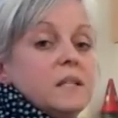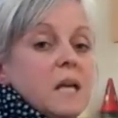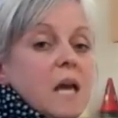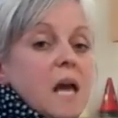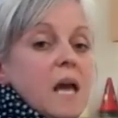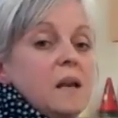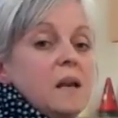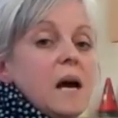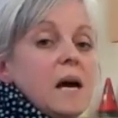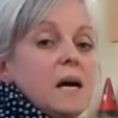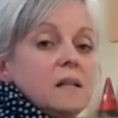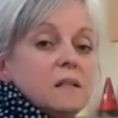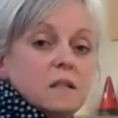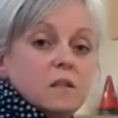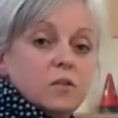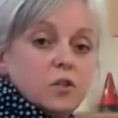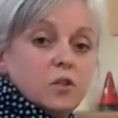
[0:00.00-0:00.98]
10, add
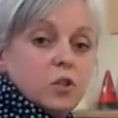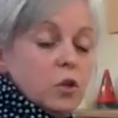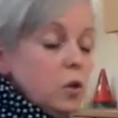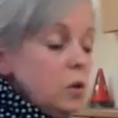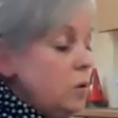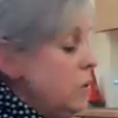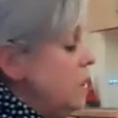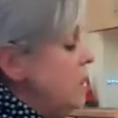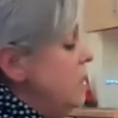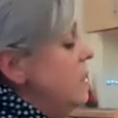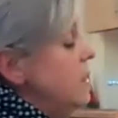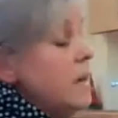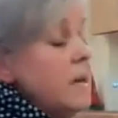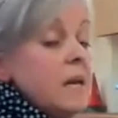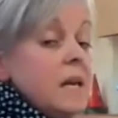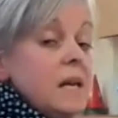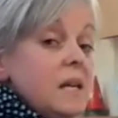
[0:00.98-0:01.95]
another 2
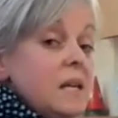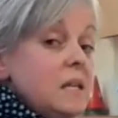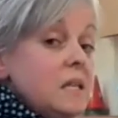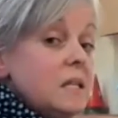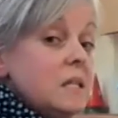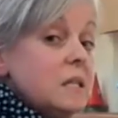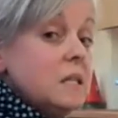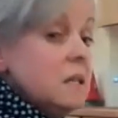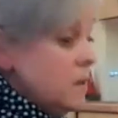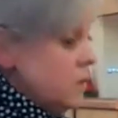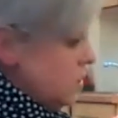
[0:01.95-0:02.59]
is